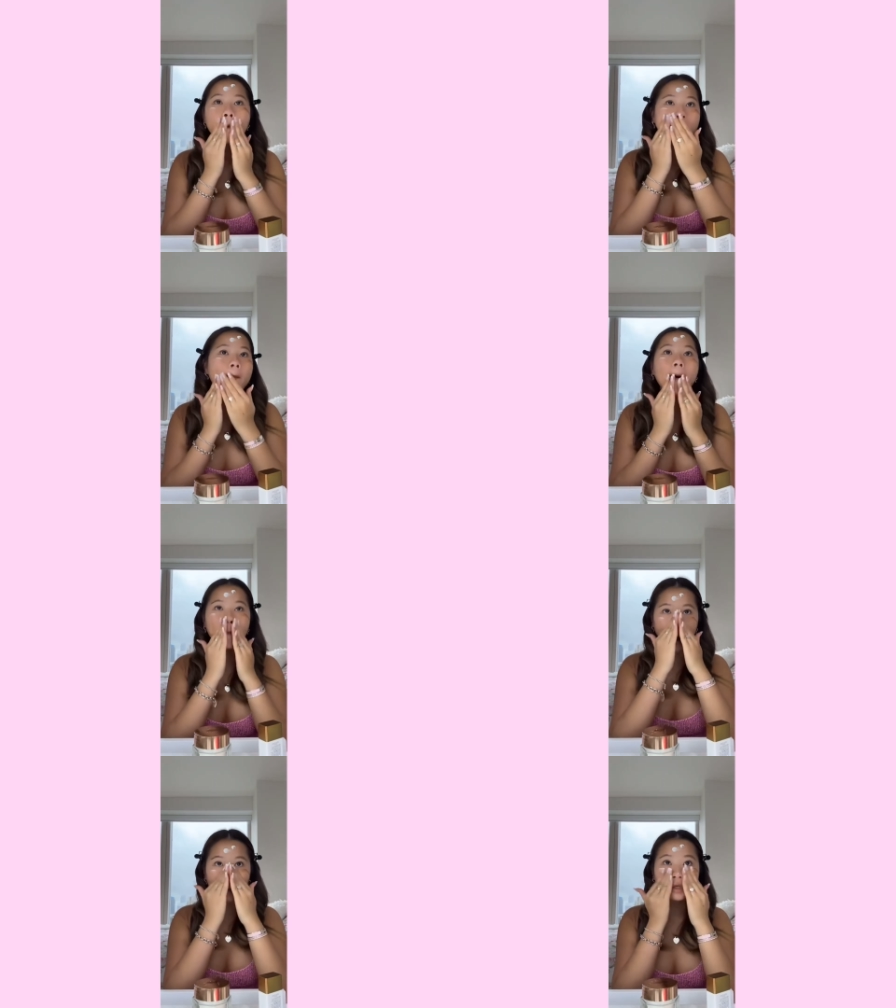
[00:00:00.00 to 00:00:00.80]
I
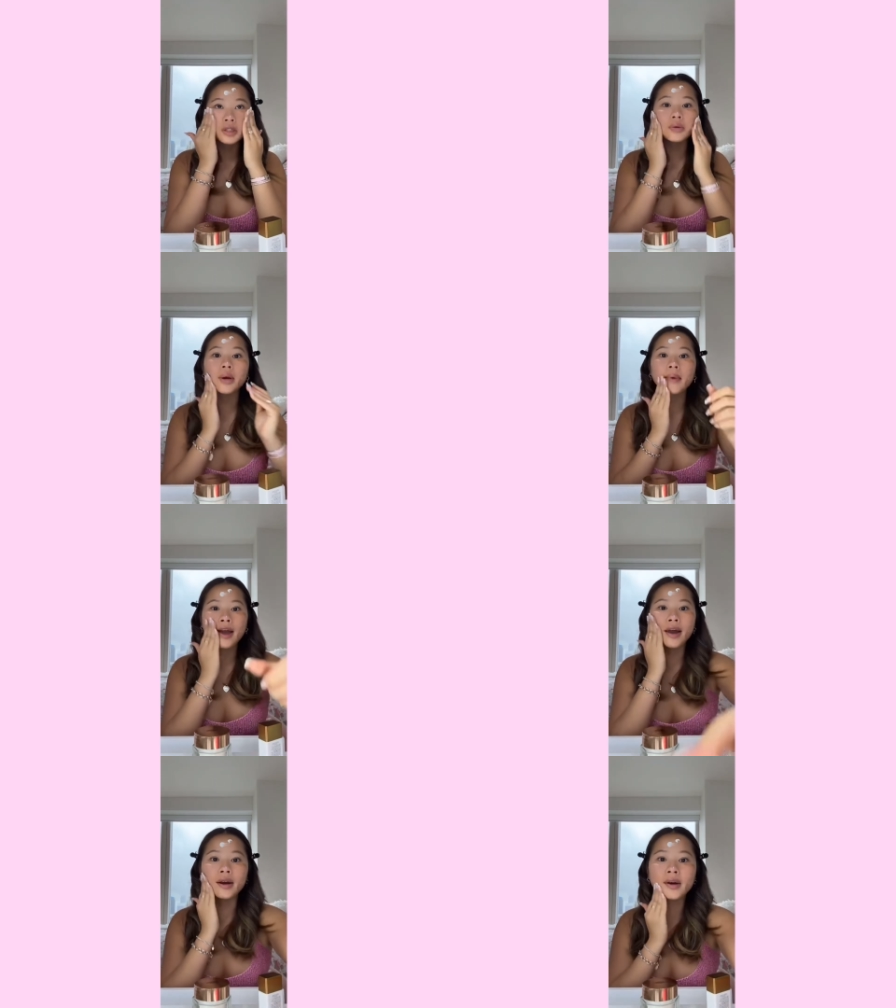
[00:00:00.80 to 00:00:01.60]
bothered doing my
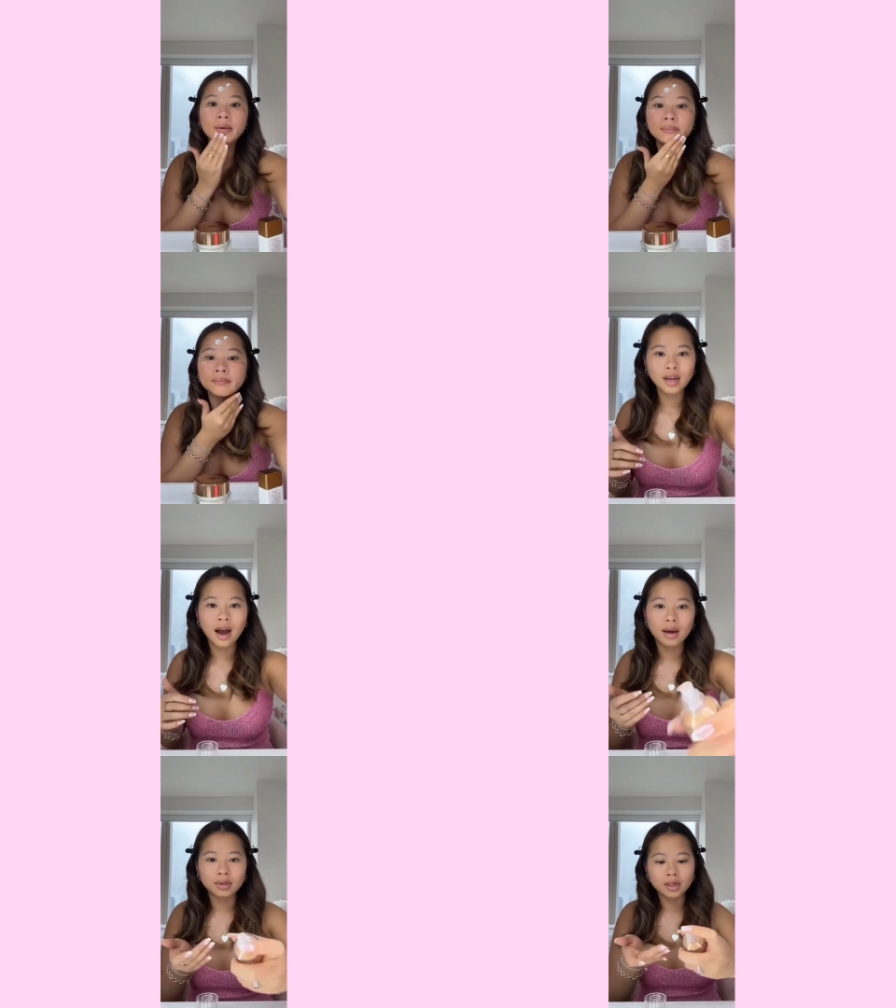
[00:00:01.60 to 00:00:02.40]
hair.
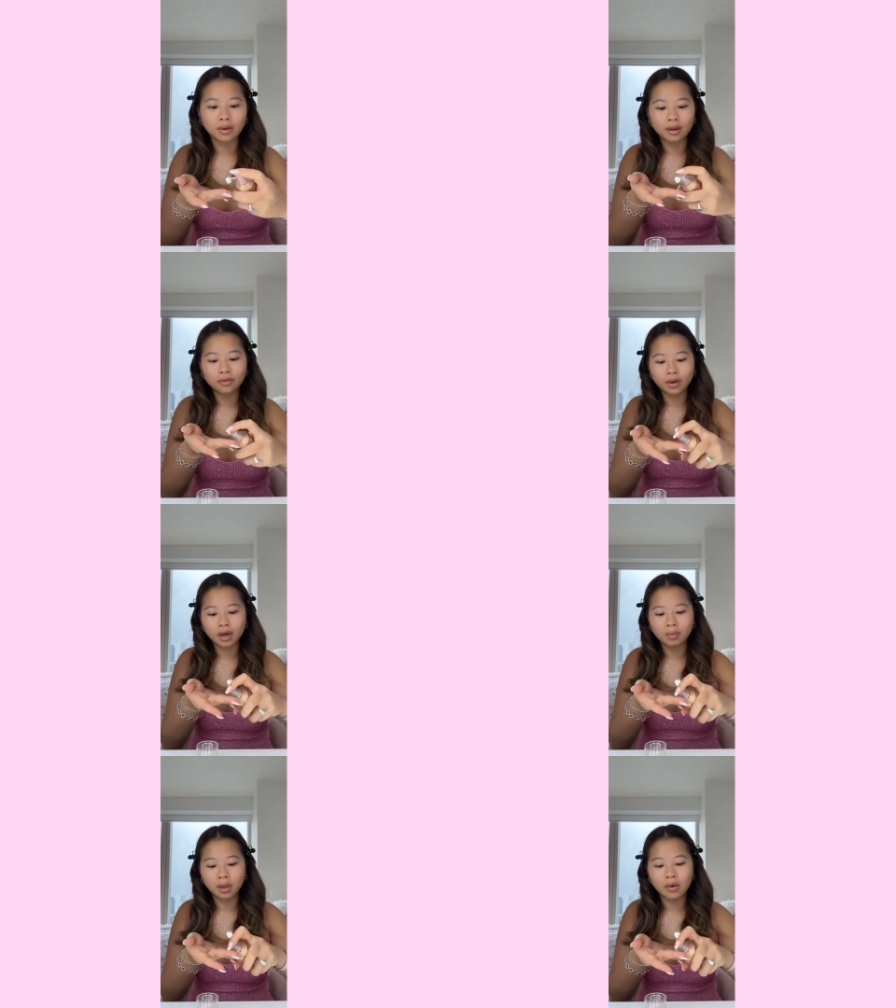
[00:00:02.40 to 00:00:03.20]
I was going for a
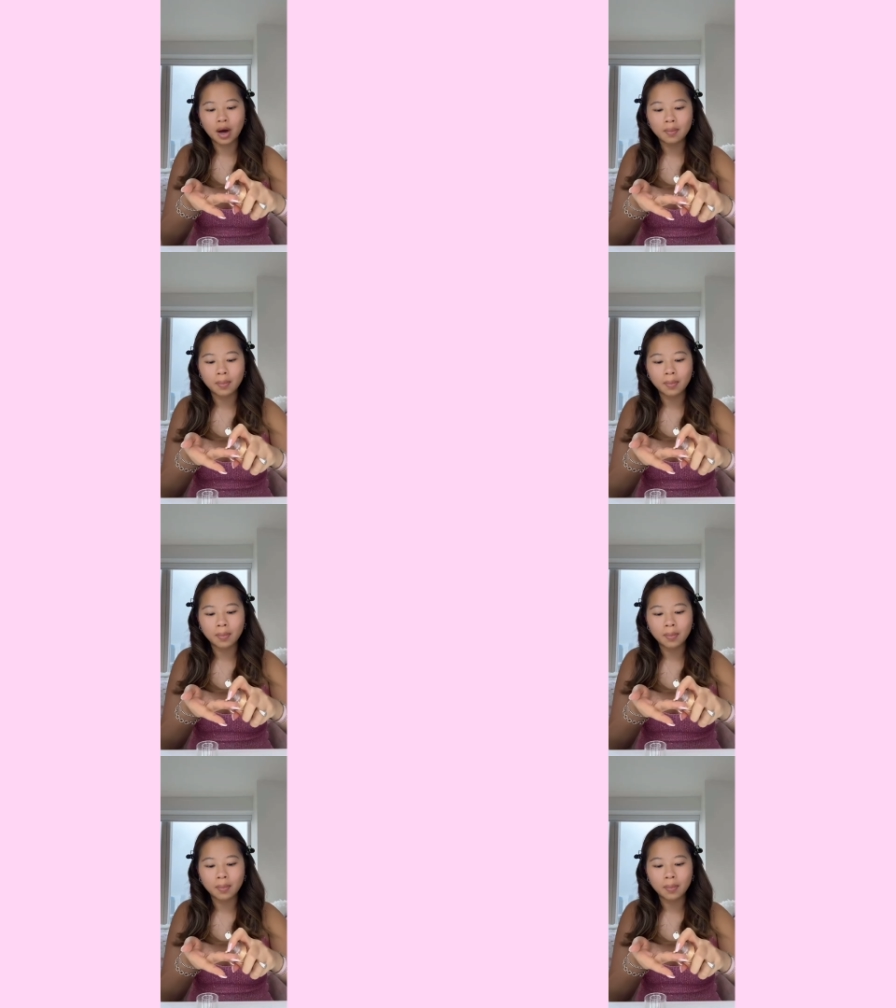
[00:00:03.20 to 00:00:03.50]
blowout,